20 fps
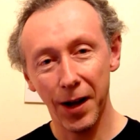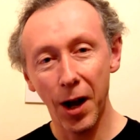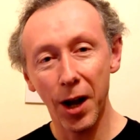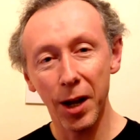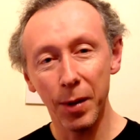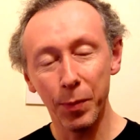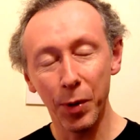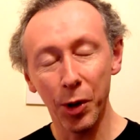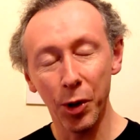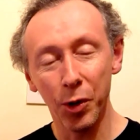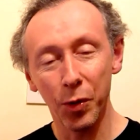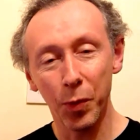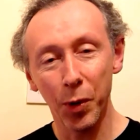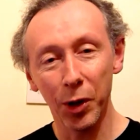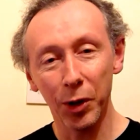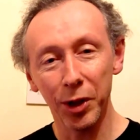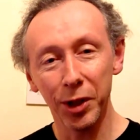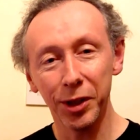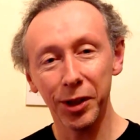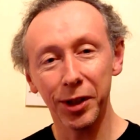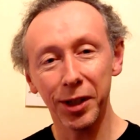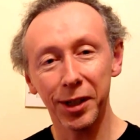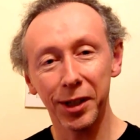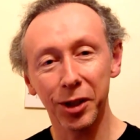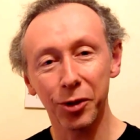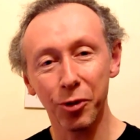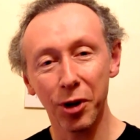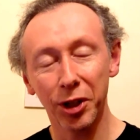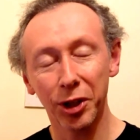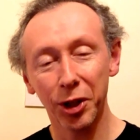Hi booth builders,
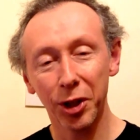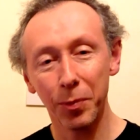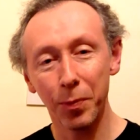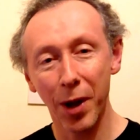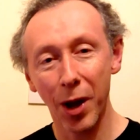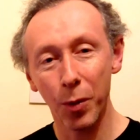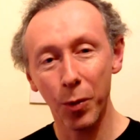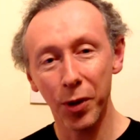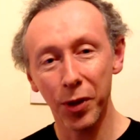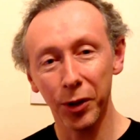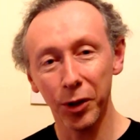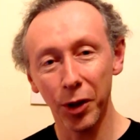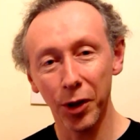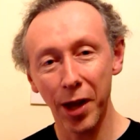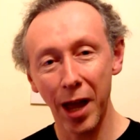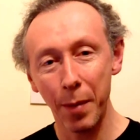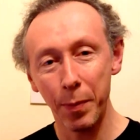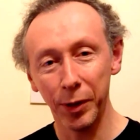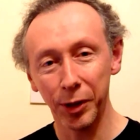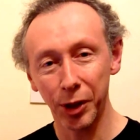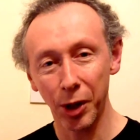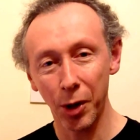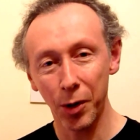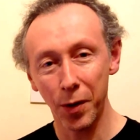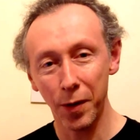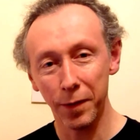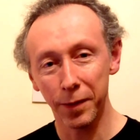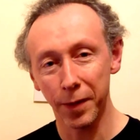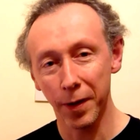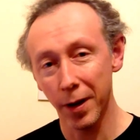this is Richard back with another
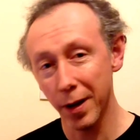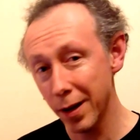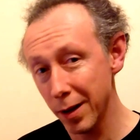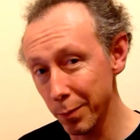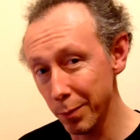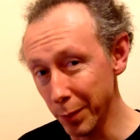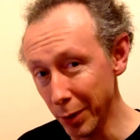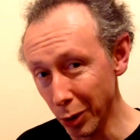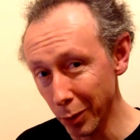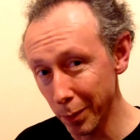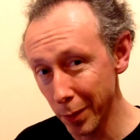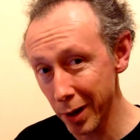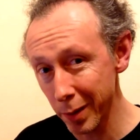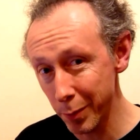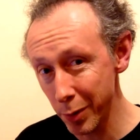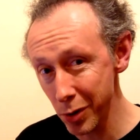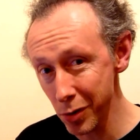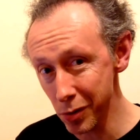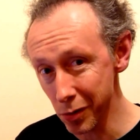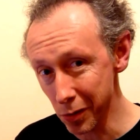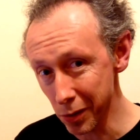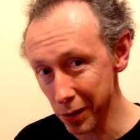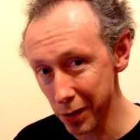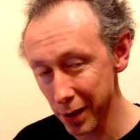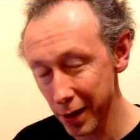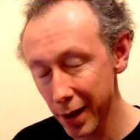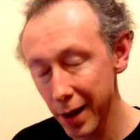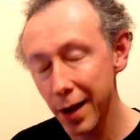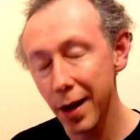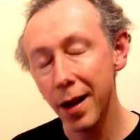episode of Build My
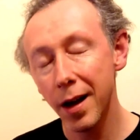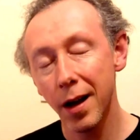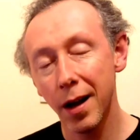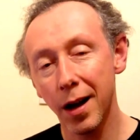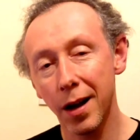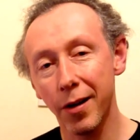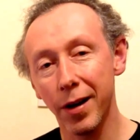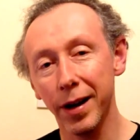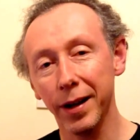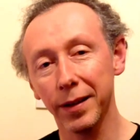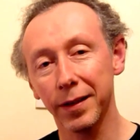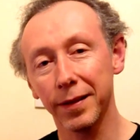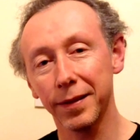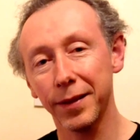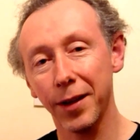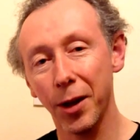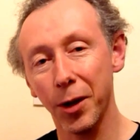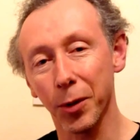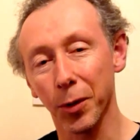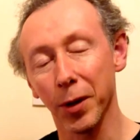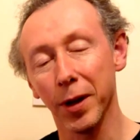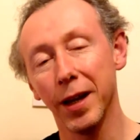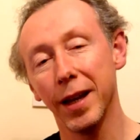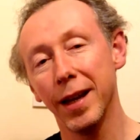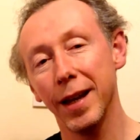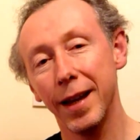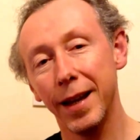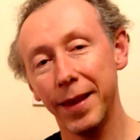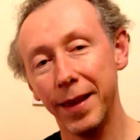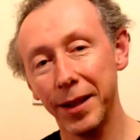Booth. Alright, so
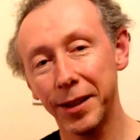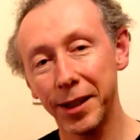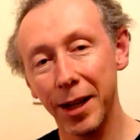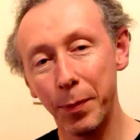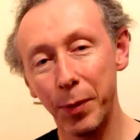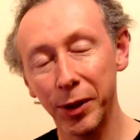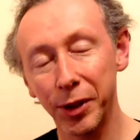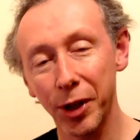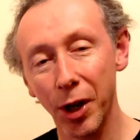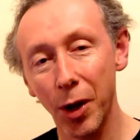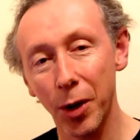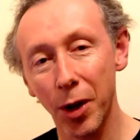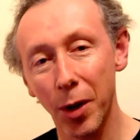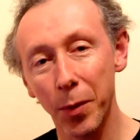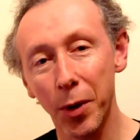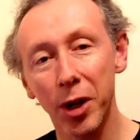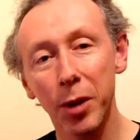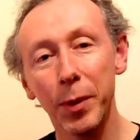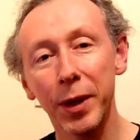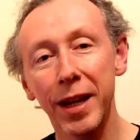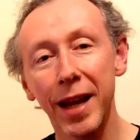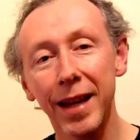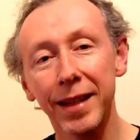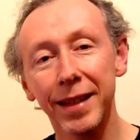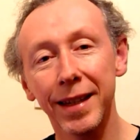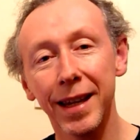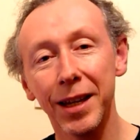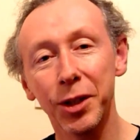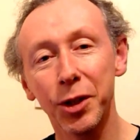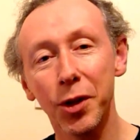in this episode I'm going to be
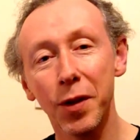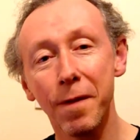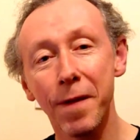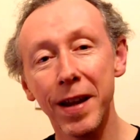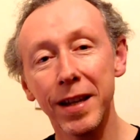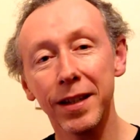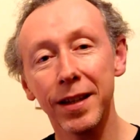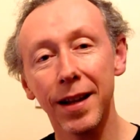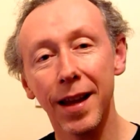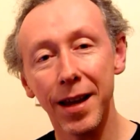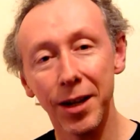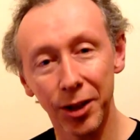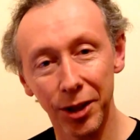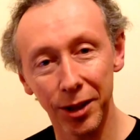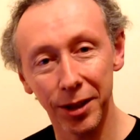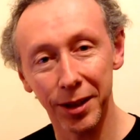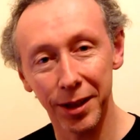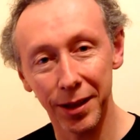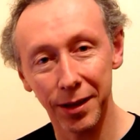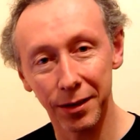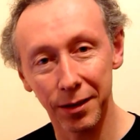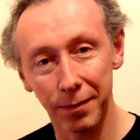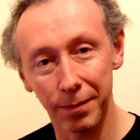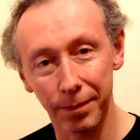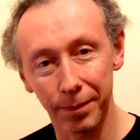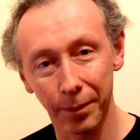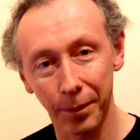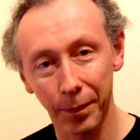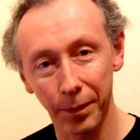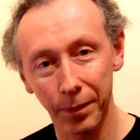getting into the ventilation
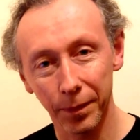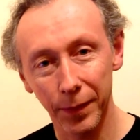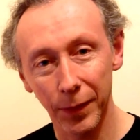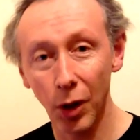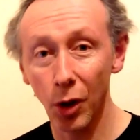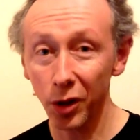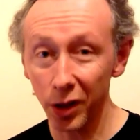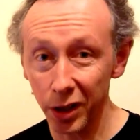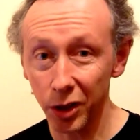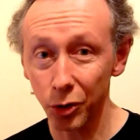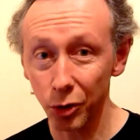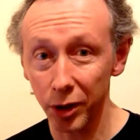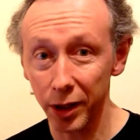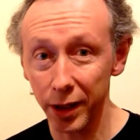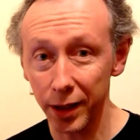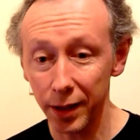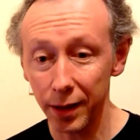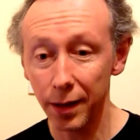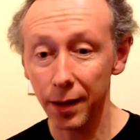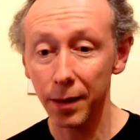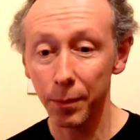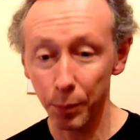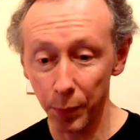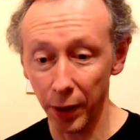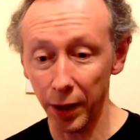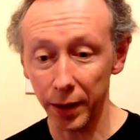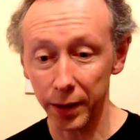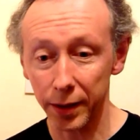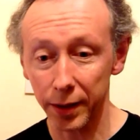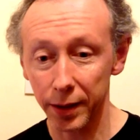system. Not literally,
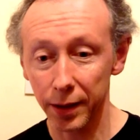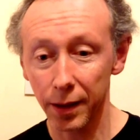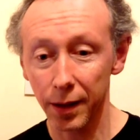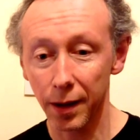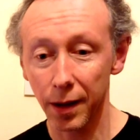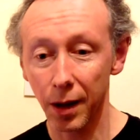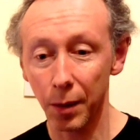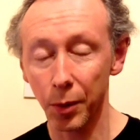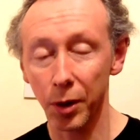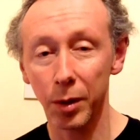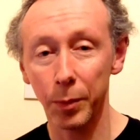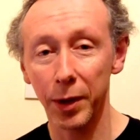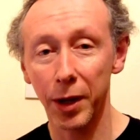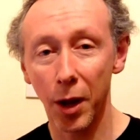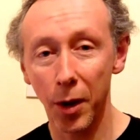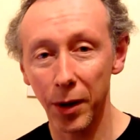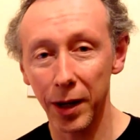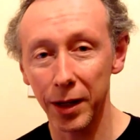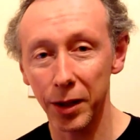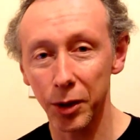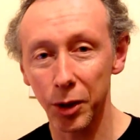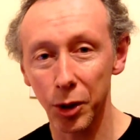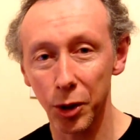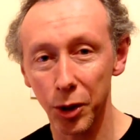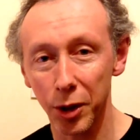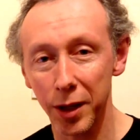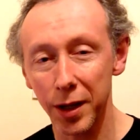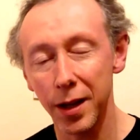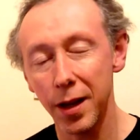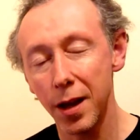but I'm going to be going into
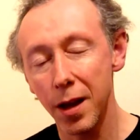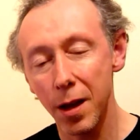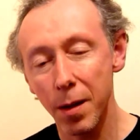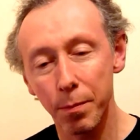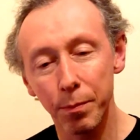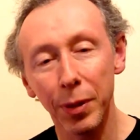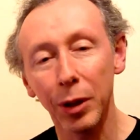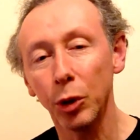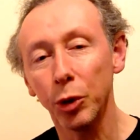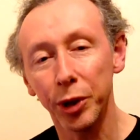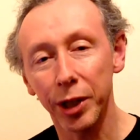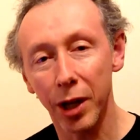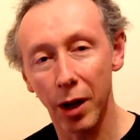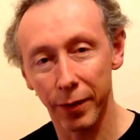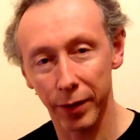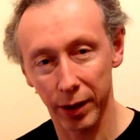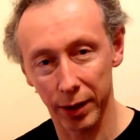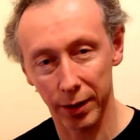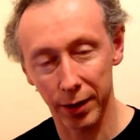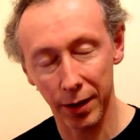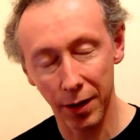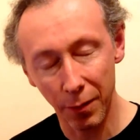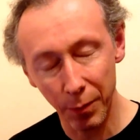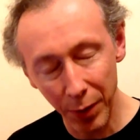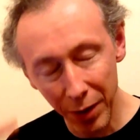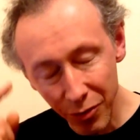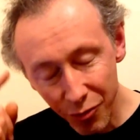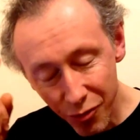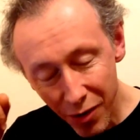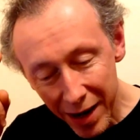the building of it and I've
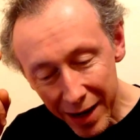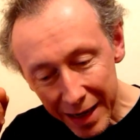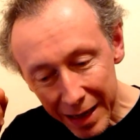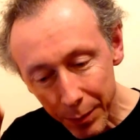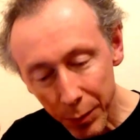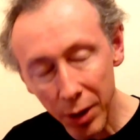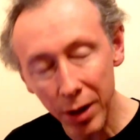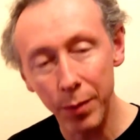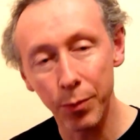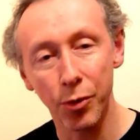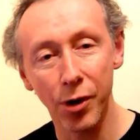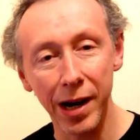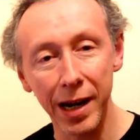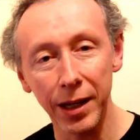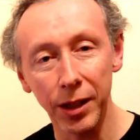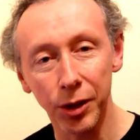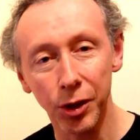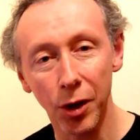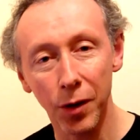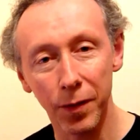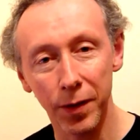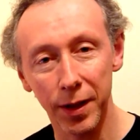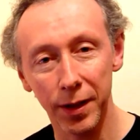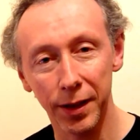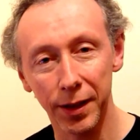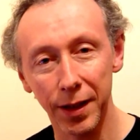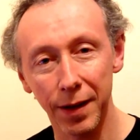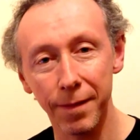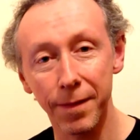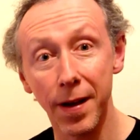been racking my brains over
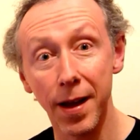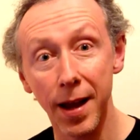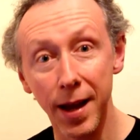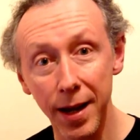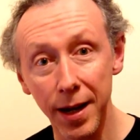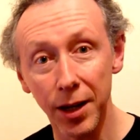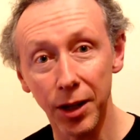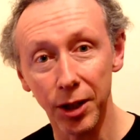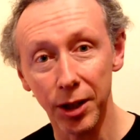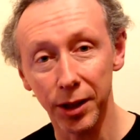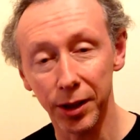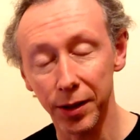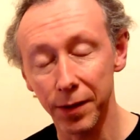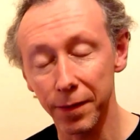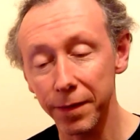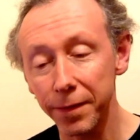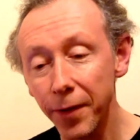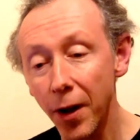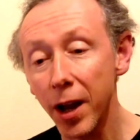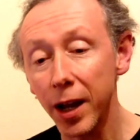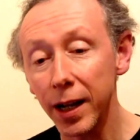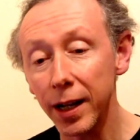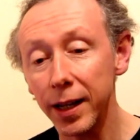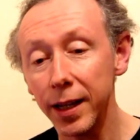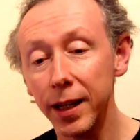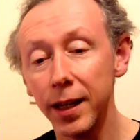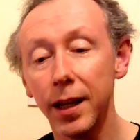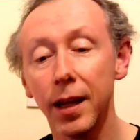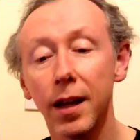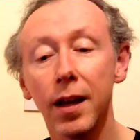this thing for ages and
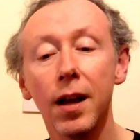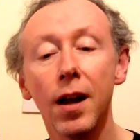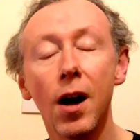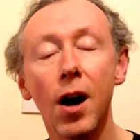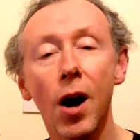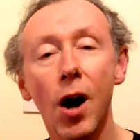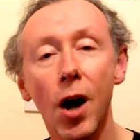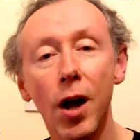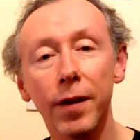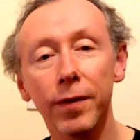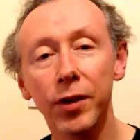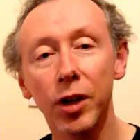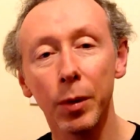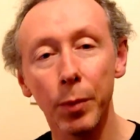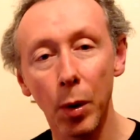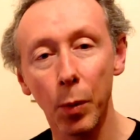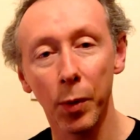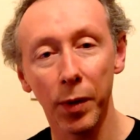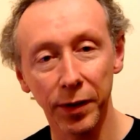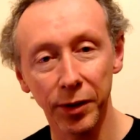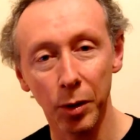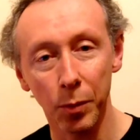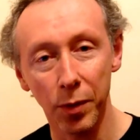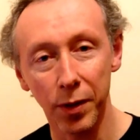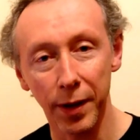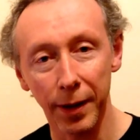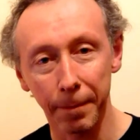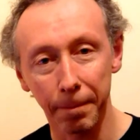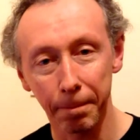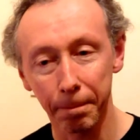finally I've come up with
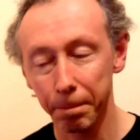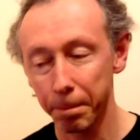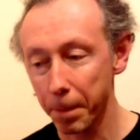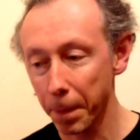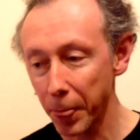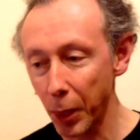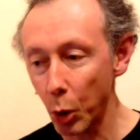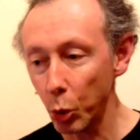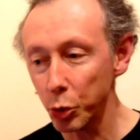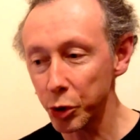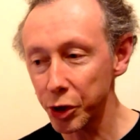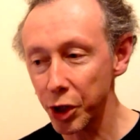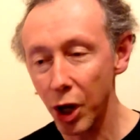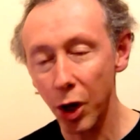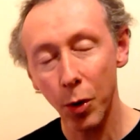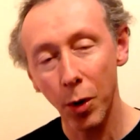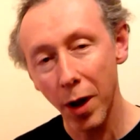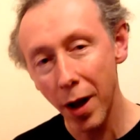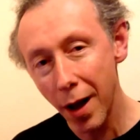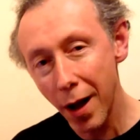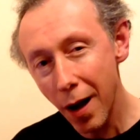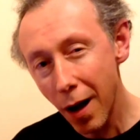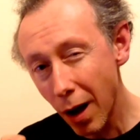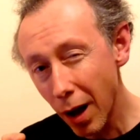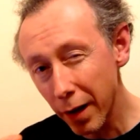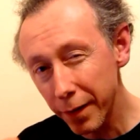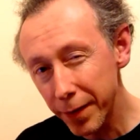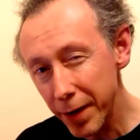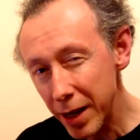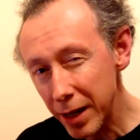something. Also,
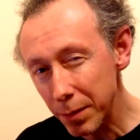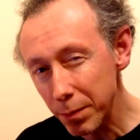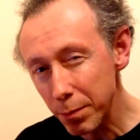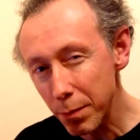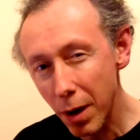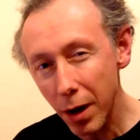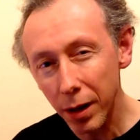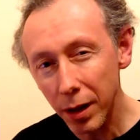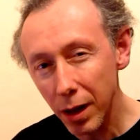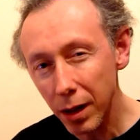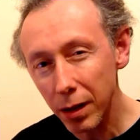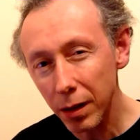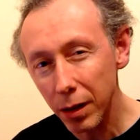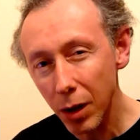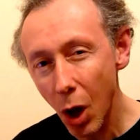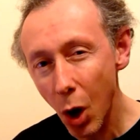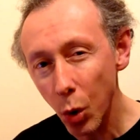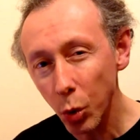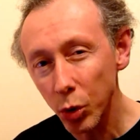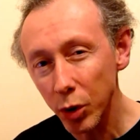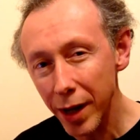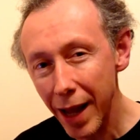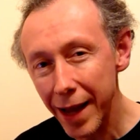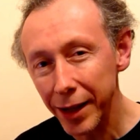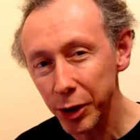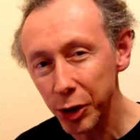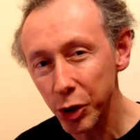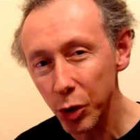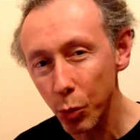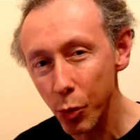I've hidden my little golden
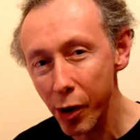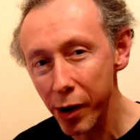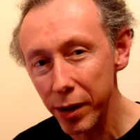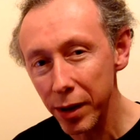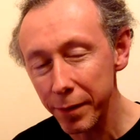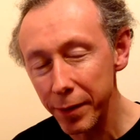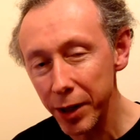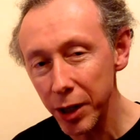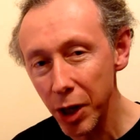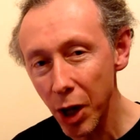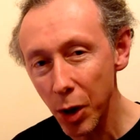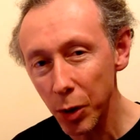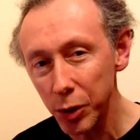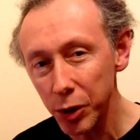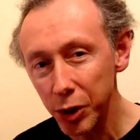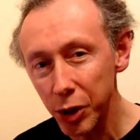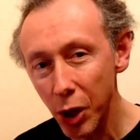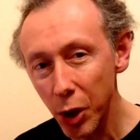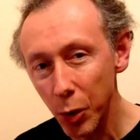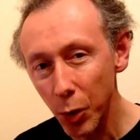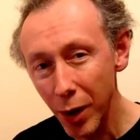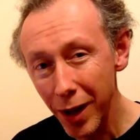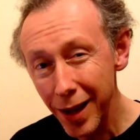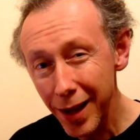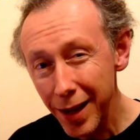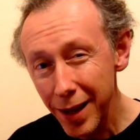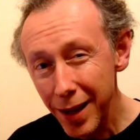hat somewhere in the video, so